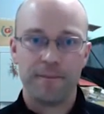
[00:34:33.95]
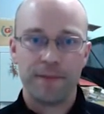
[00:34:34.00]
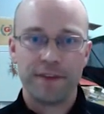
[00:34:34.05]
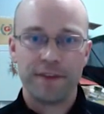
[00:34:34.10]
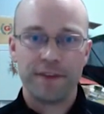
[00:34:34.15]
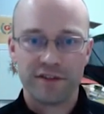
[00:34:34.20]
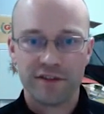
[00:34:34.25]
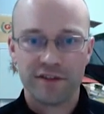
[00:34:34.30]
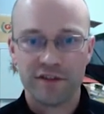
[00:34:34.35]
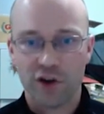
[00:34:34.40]

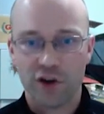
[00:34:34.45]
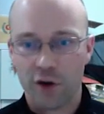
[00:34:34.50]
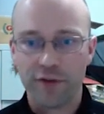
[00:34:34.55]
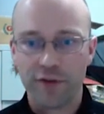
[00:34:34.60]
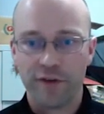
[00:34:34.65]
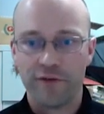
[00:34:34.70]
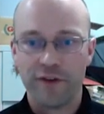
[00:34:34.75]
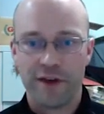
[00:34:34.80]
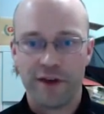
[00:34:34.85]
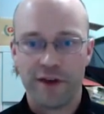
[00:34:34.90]
stop
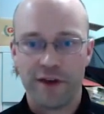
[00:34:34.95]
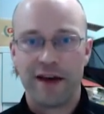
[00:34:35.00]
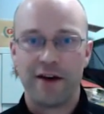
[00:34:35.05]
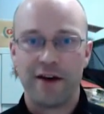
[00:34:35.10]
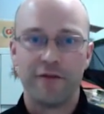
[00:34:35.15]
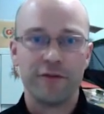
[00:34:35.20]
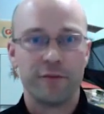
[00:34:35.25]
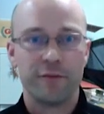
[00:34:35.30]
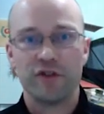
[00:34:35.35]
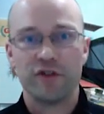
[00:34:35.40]
the
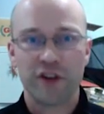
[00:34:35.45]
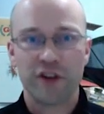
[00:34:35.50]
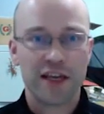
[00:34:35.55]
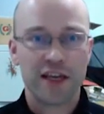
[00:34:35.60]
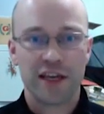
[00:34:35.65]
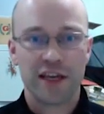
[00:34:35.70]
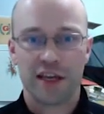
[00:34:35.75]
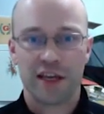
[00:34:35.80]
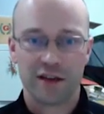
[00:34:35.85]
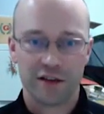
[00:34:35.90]
female from
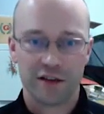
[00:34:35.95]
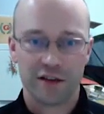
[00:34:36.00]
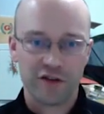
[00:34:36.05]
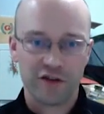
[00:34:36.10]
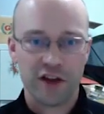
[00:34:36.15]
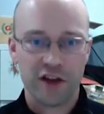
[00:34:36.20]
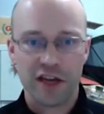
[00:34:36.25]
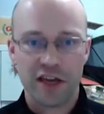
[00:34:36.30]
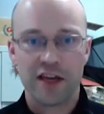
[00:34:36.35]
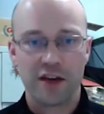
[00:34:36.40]
shaking
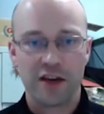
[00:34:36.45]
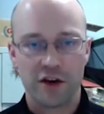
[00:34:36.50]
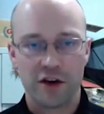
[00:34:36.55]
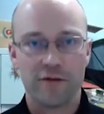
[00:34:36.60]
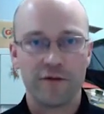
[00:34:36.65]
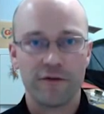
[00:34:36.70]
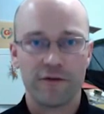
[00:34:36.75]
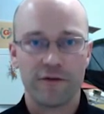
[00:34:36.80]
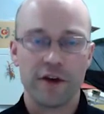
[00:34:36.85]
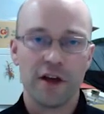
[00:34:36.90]
him
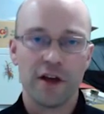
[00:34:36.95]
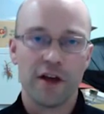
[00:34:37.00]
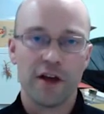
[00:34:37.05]
off